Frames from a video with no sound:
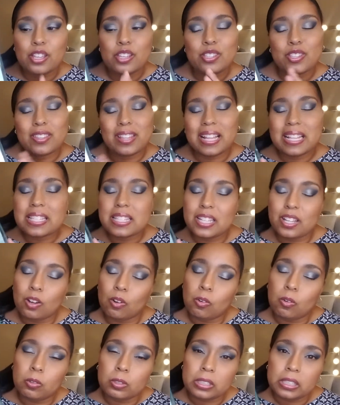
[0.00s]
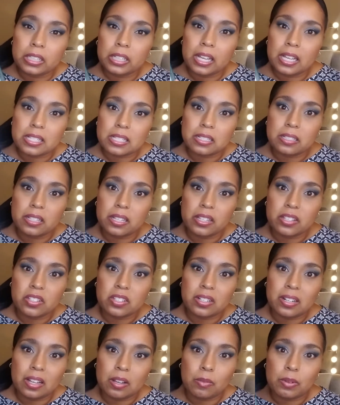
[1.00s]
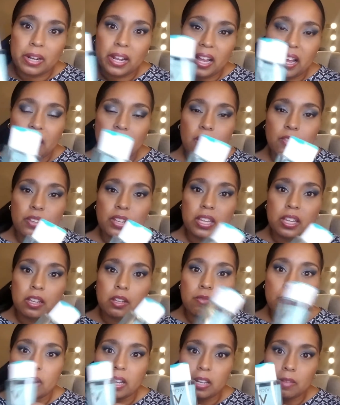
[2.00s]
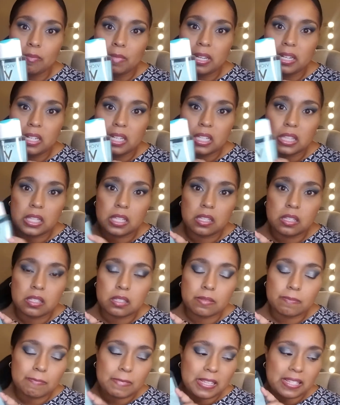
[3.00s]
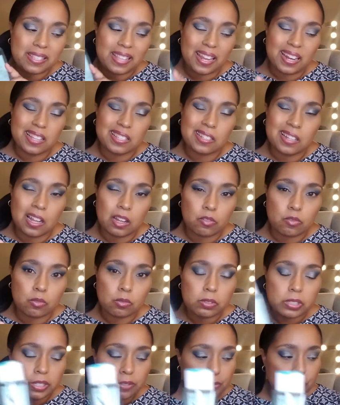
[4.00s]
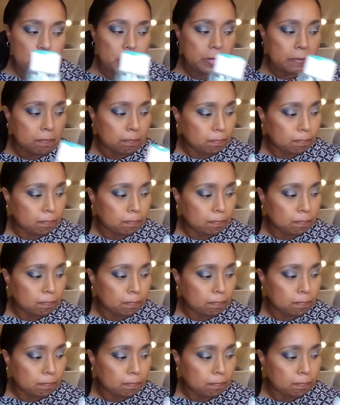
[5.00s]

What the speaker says: So that's the only hesitation I would have in recommending this, is that it's not cruelty-free.